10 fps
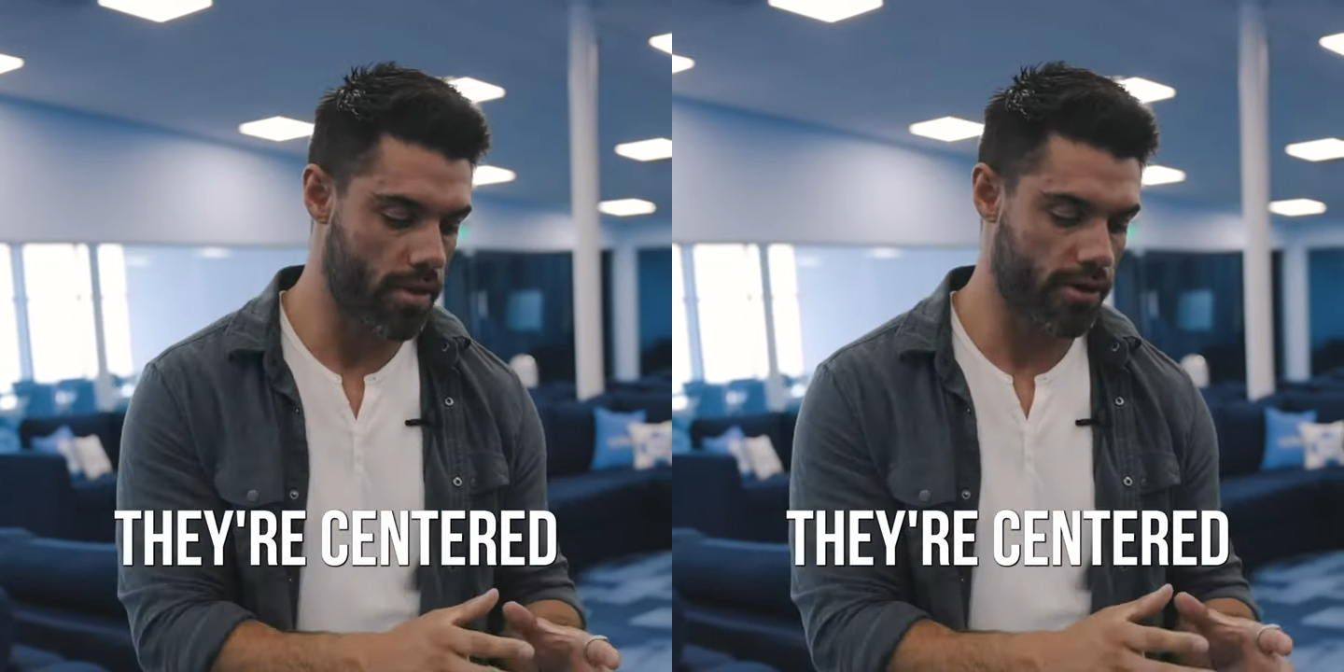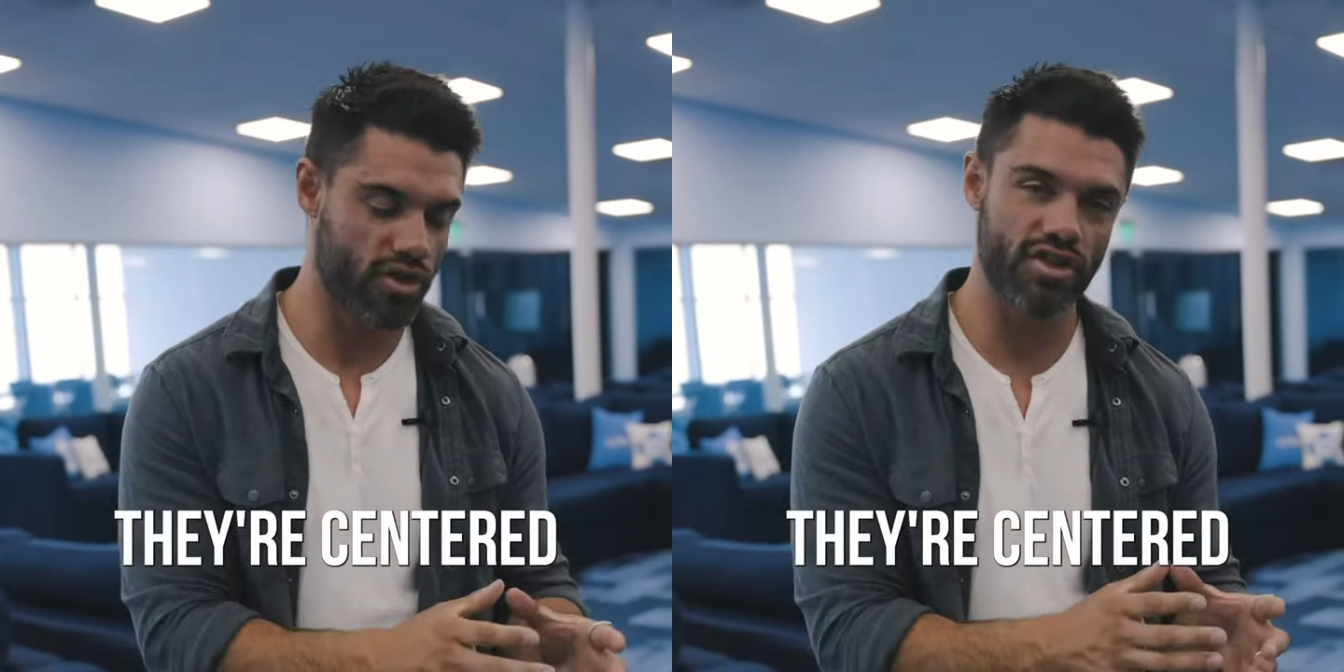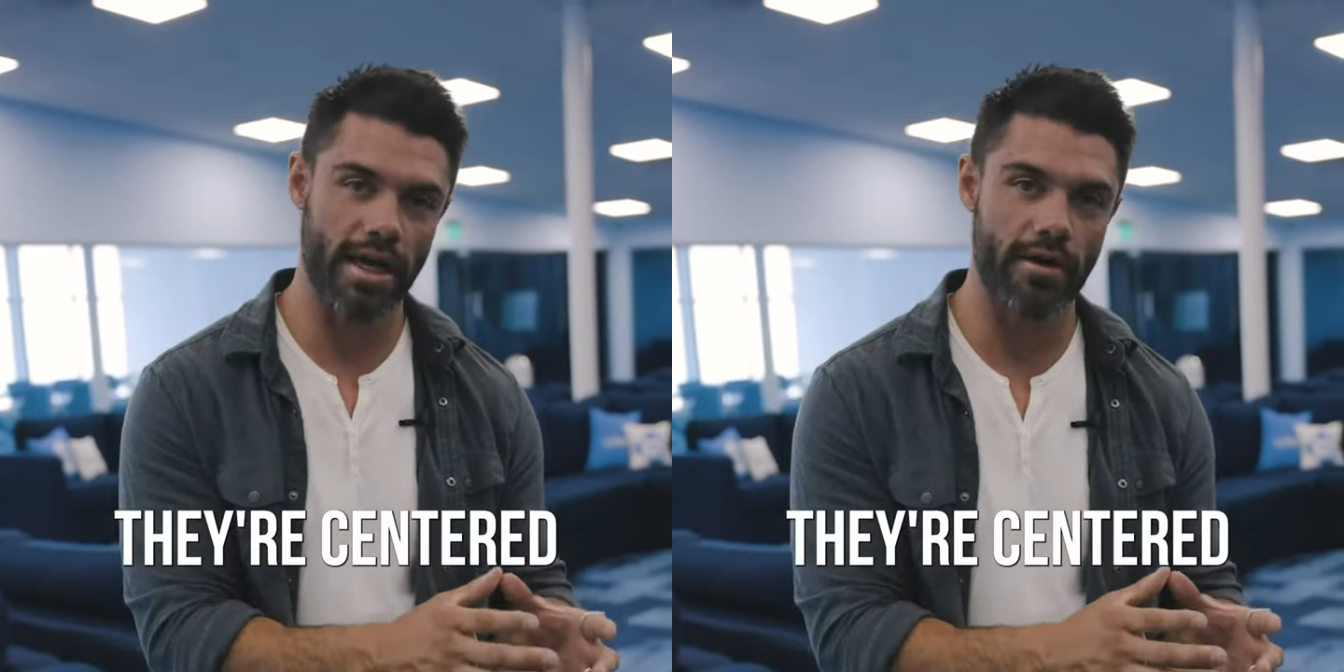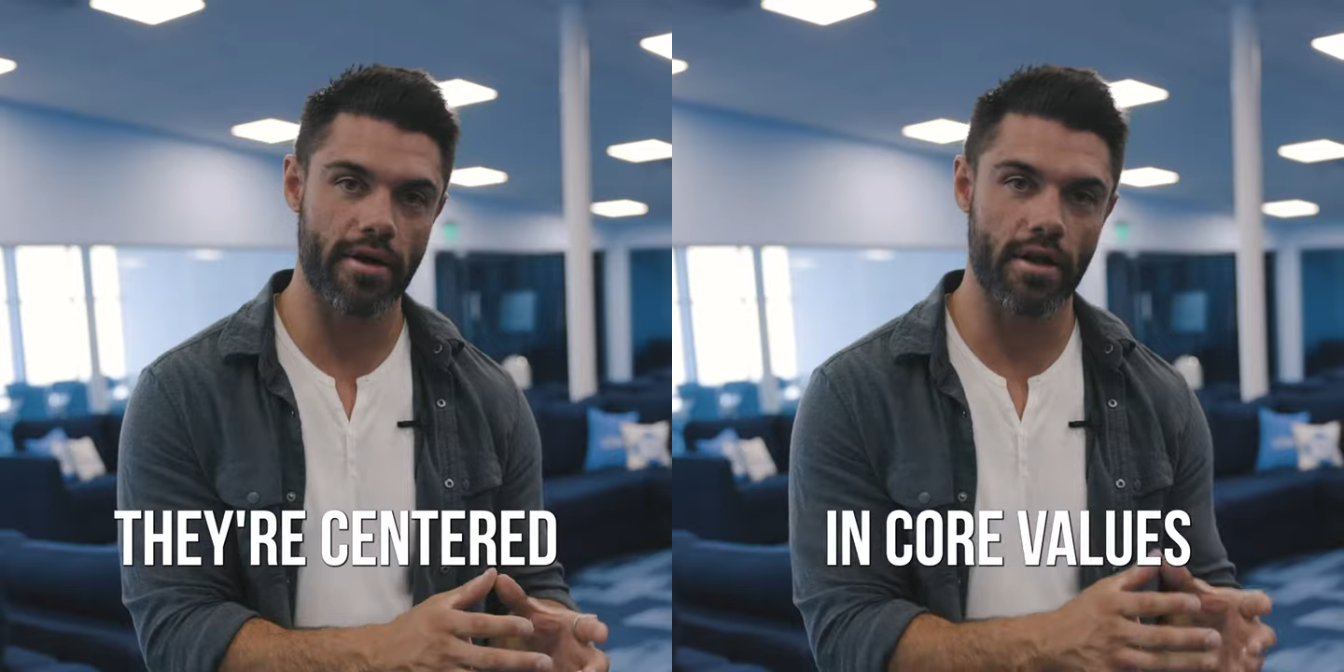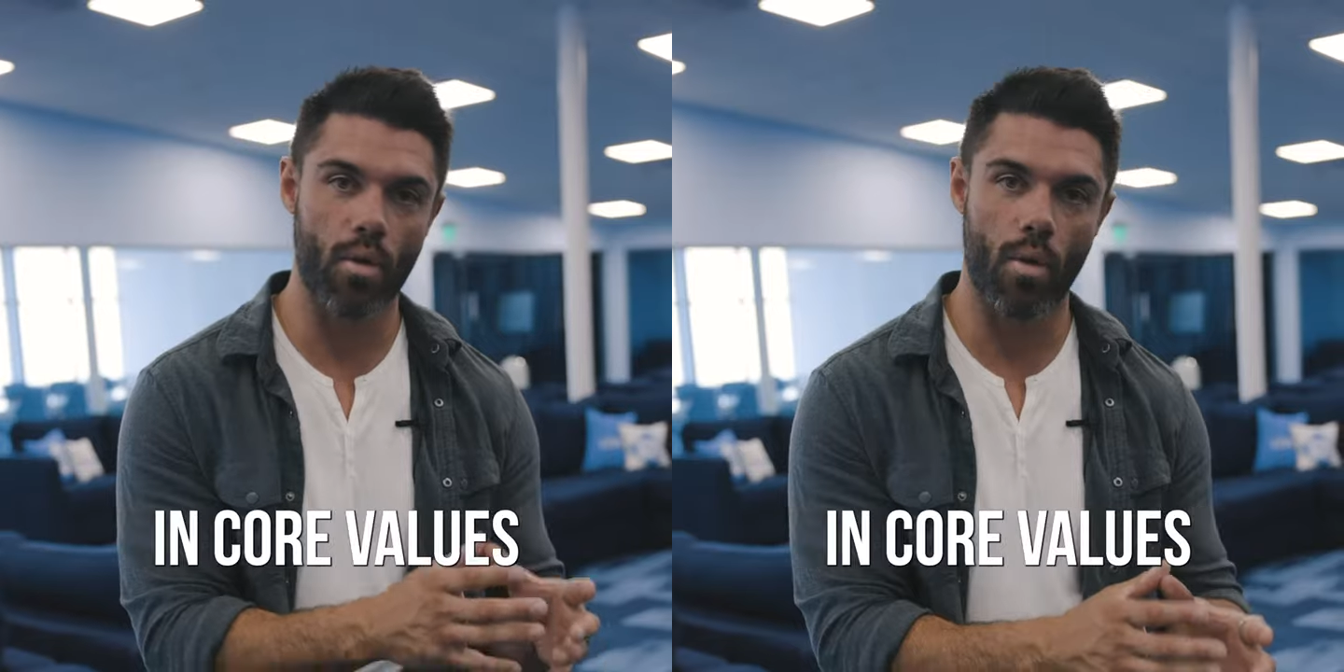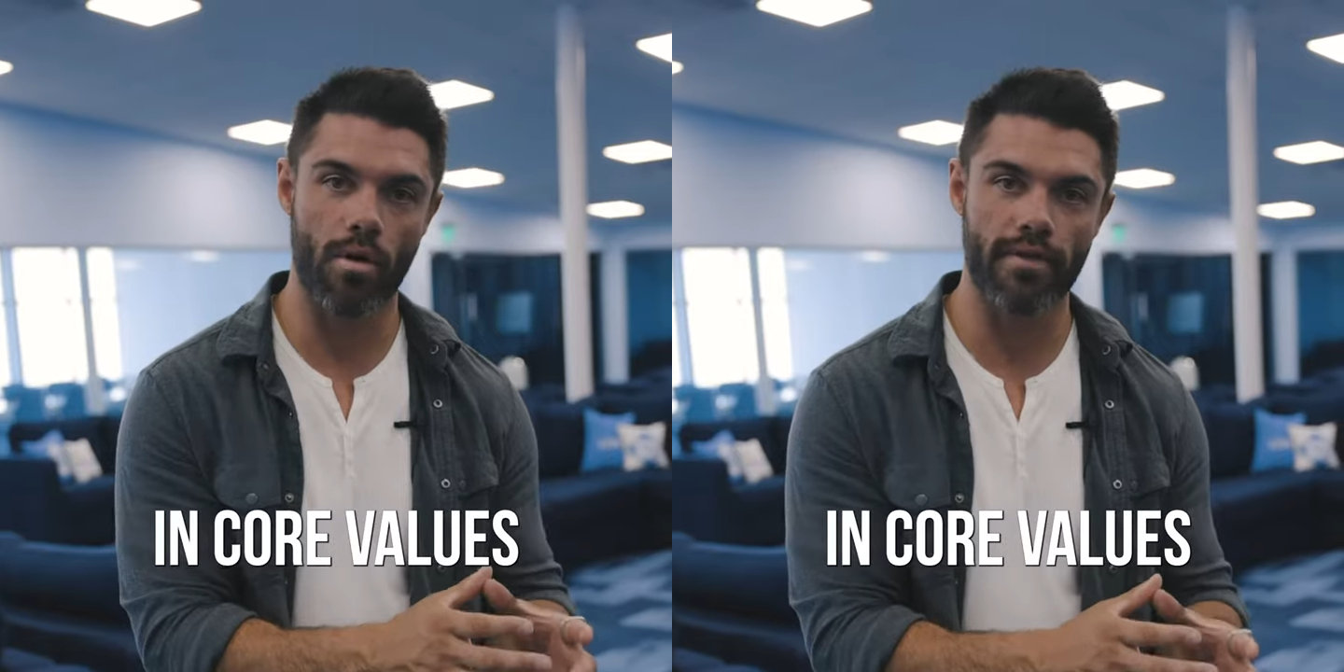they're centered in core